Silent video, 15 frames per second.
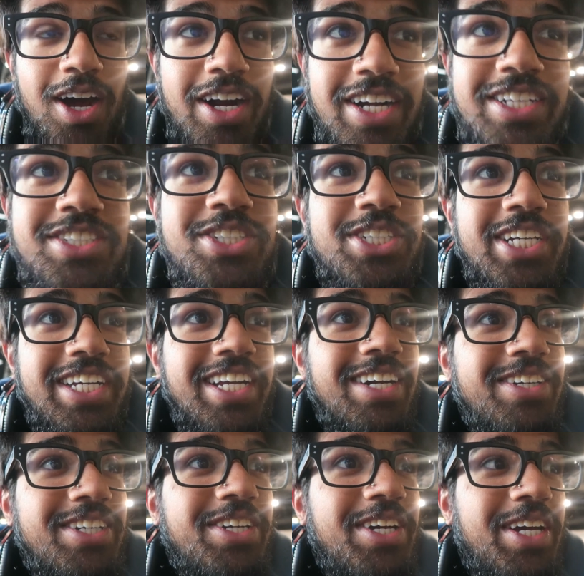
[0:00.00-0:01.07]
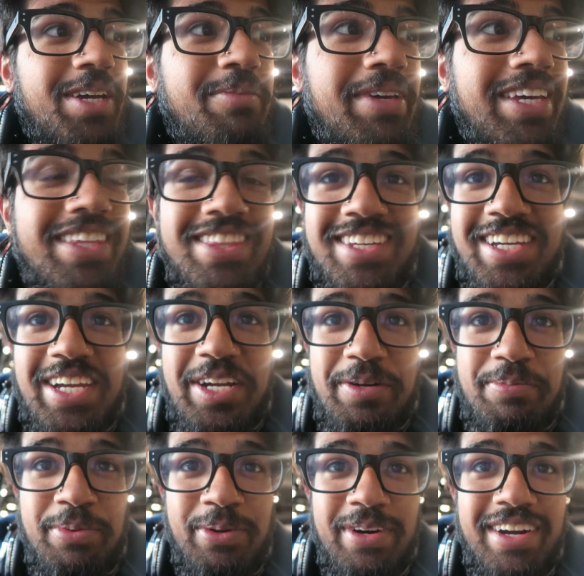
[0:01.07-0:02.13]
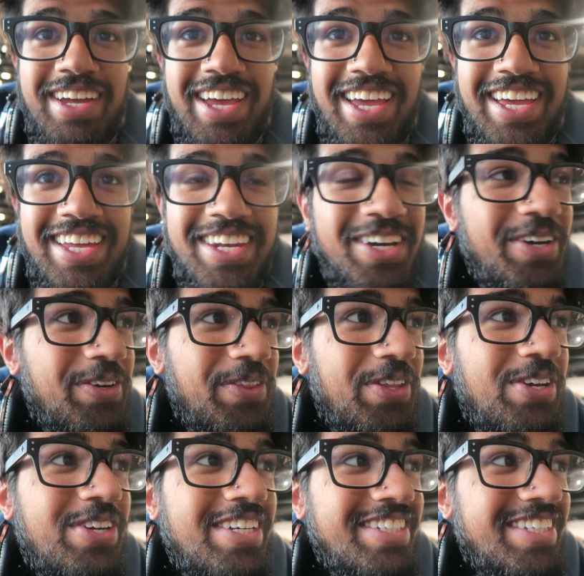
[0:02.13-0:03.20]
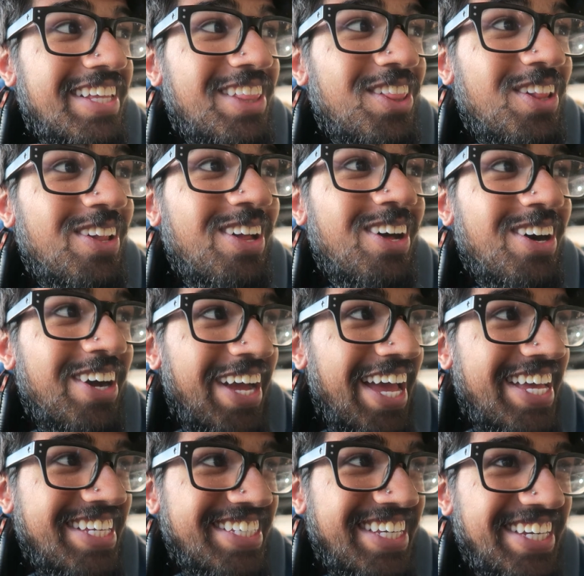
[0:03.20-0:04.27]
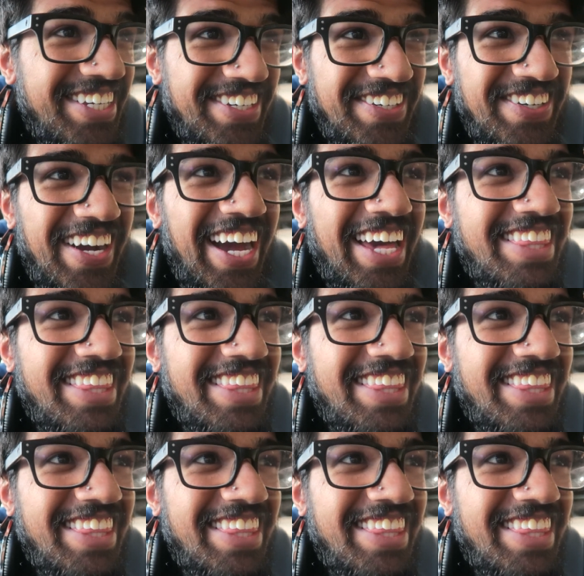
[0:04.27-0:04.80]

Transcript: All right, so check it out. Here I am in the airport and there is a long ass queue.